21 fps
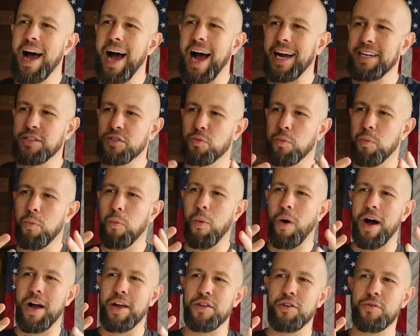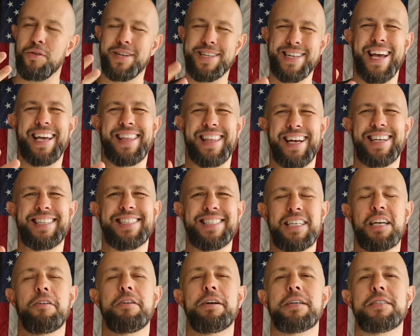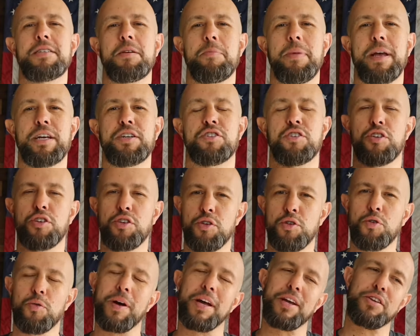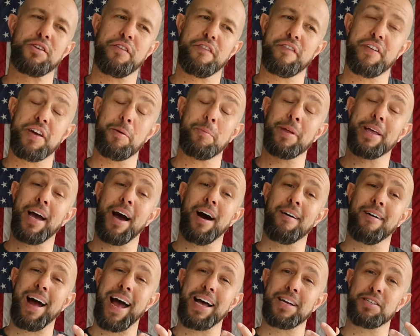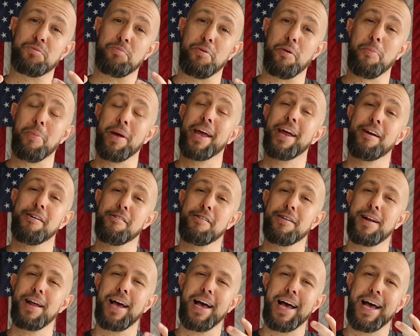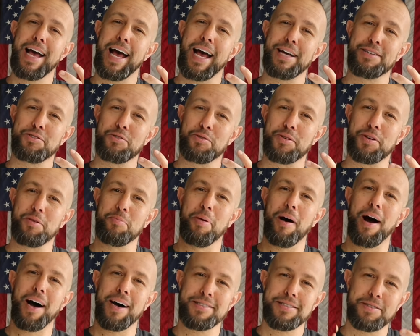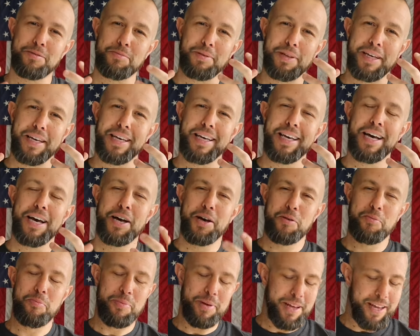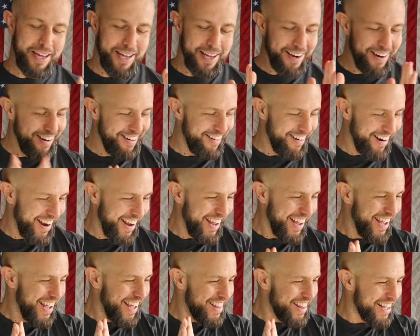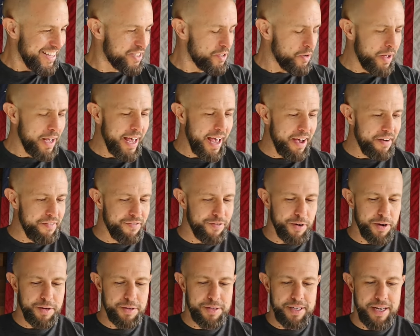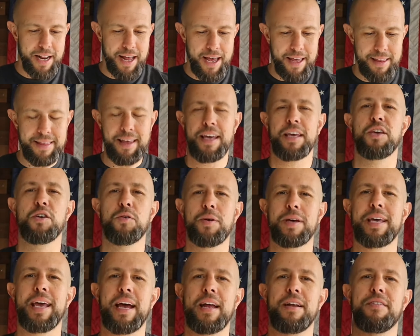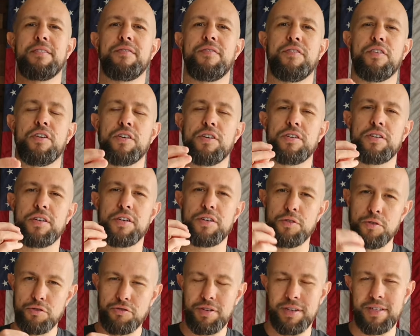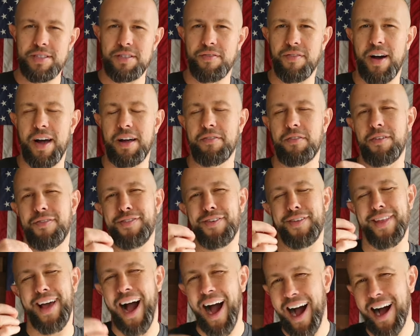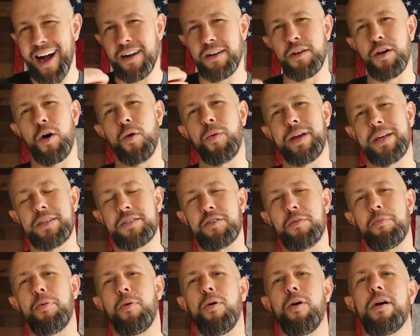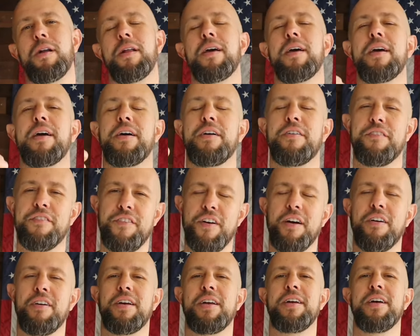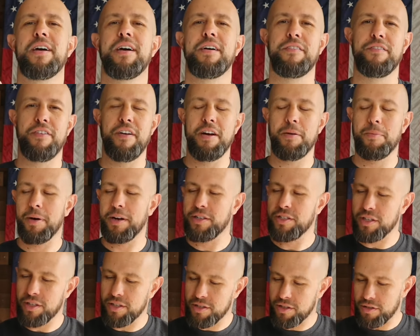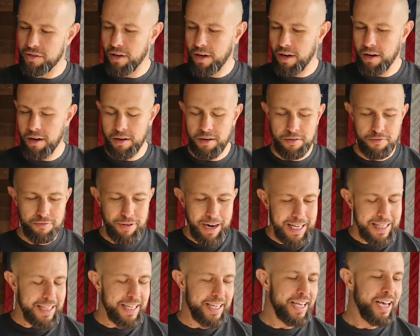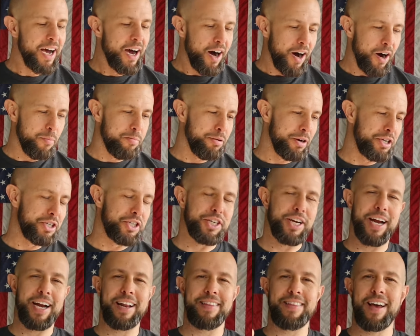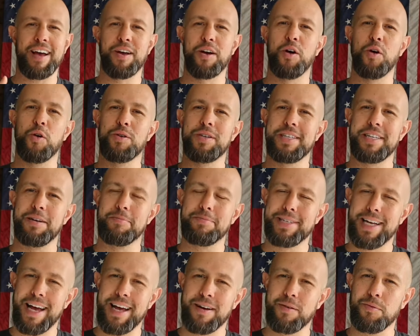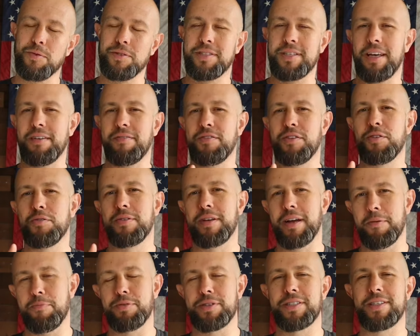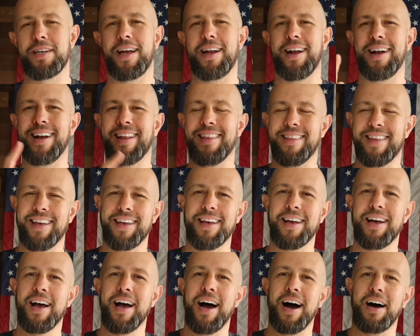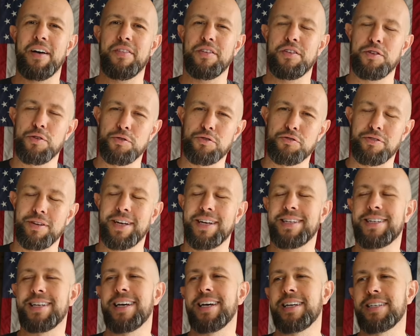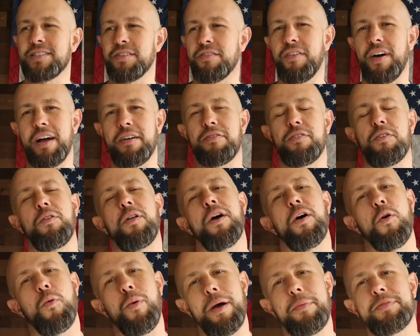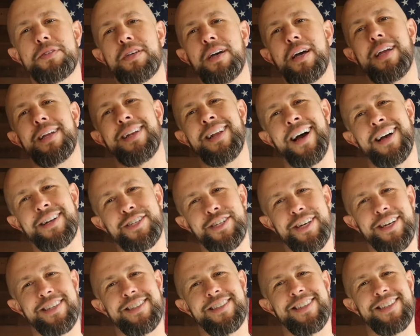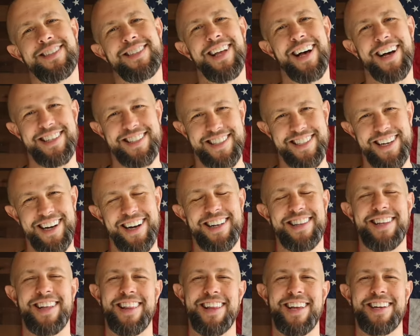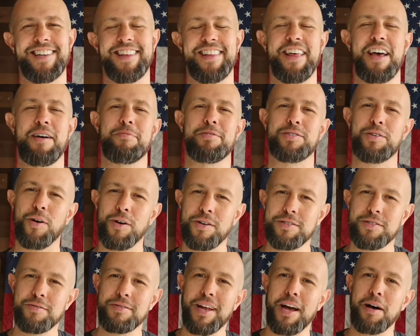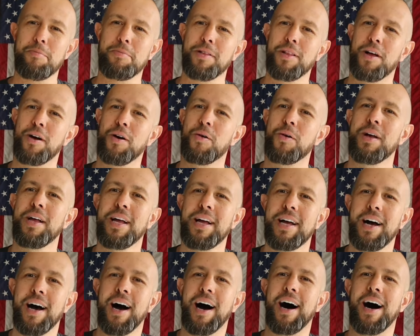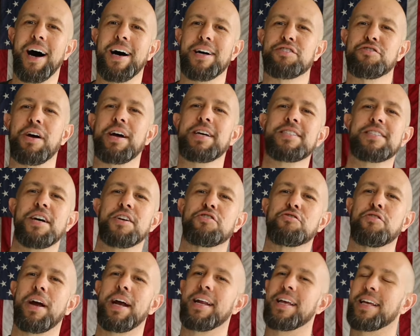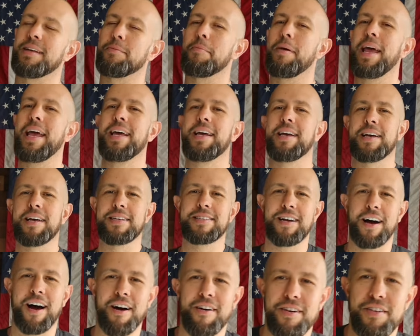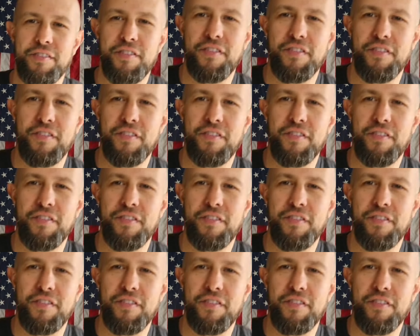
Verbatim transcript: I just want you to take that serious and make sure you and your family are as prepared as you could possibly be. All right. That's all I have for you today. Thank you again for, to Nutrient Survival for the ongoing support. Very, very much uh, greatly appreciated. That code tip ten will save you ten percent on anything on the Nutrient Survival website. Natchez does not suck. The link to them is also down below. Uh, TriStar Trading, make tar and